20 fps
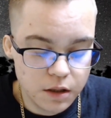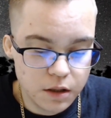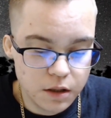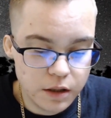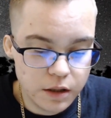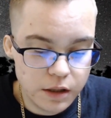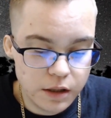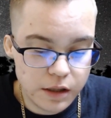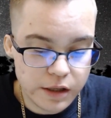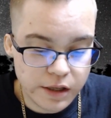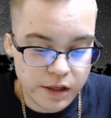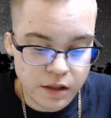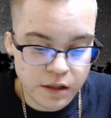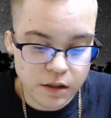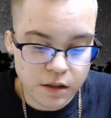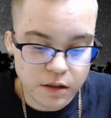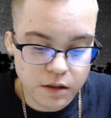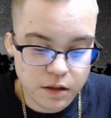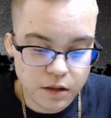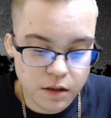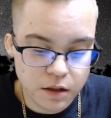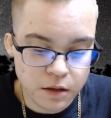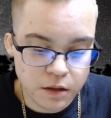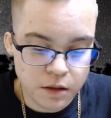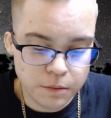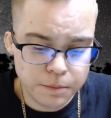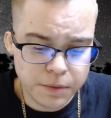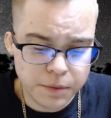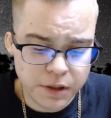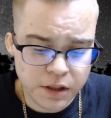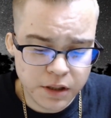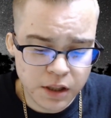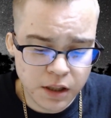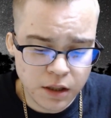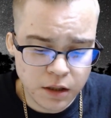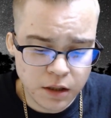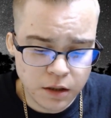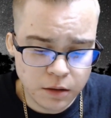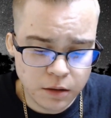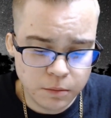it it
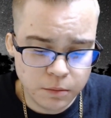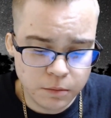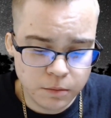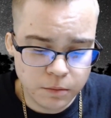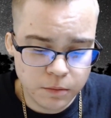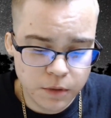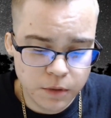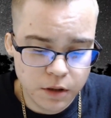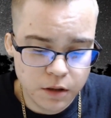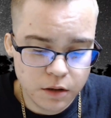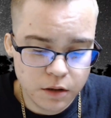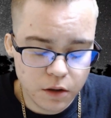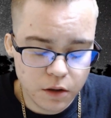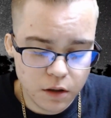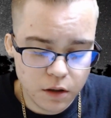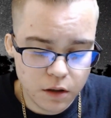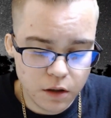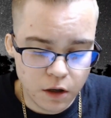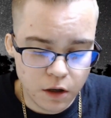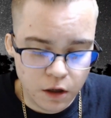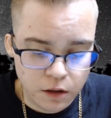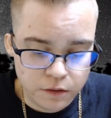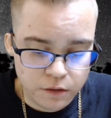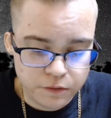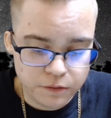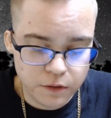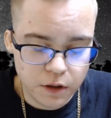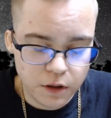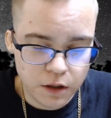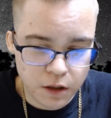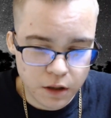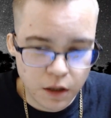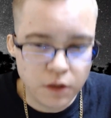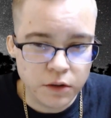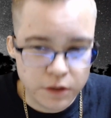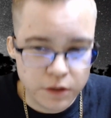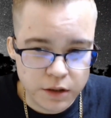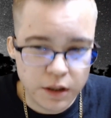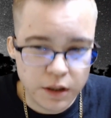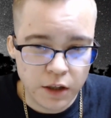became um, a,
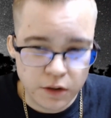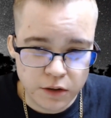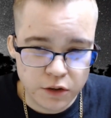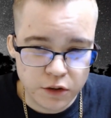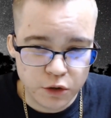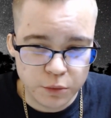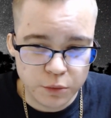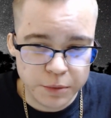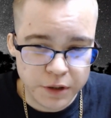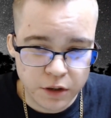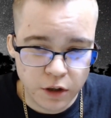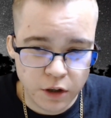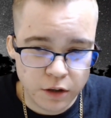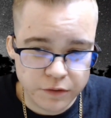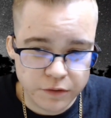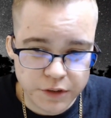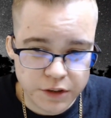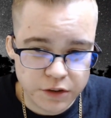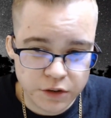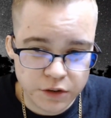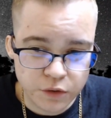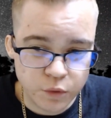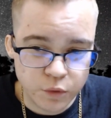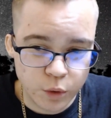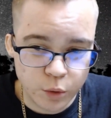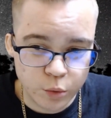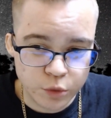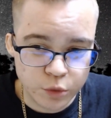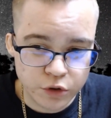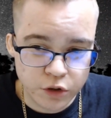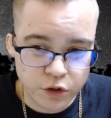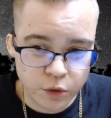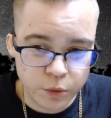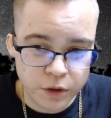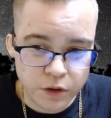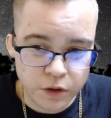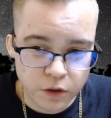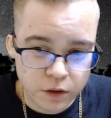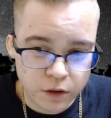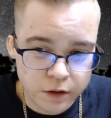a little bit obvious of what was going
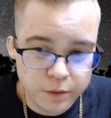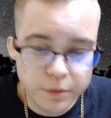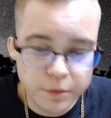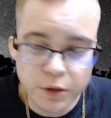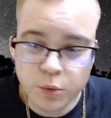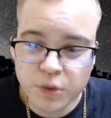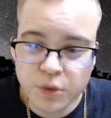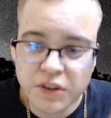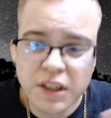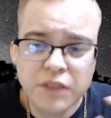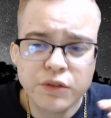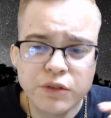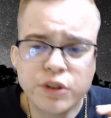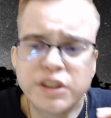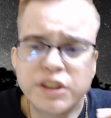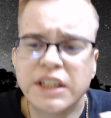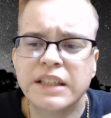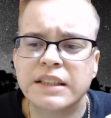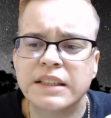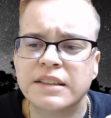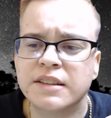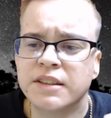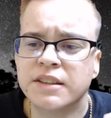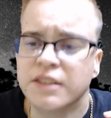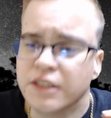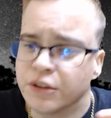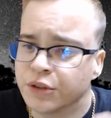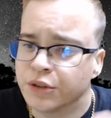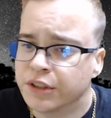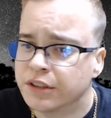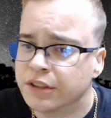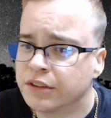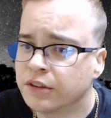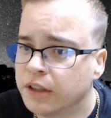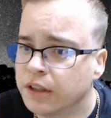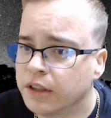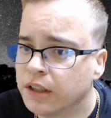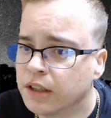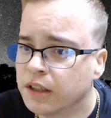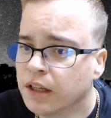on, but it was never taken
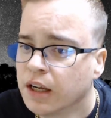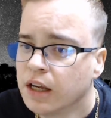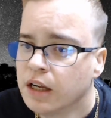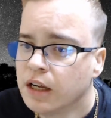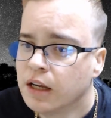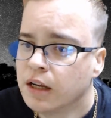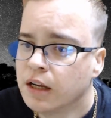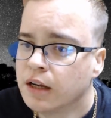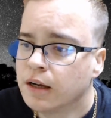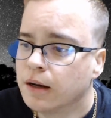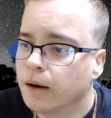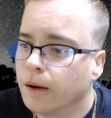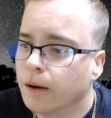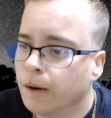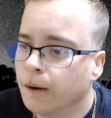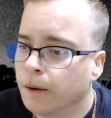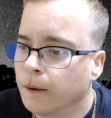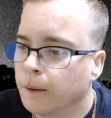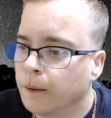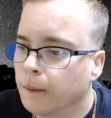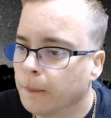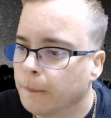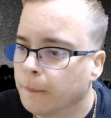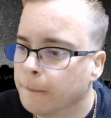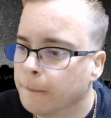seriously. Um,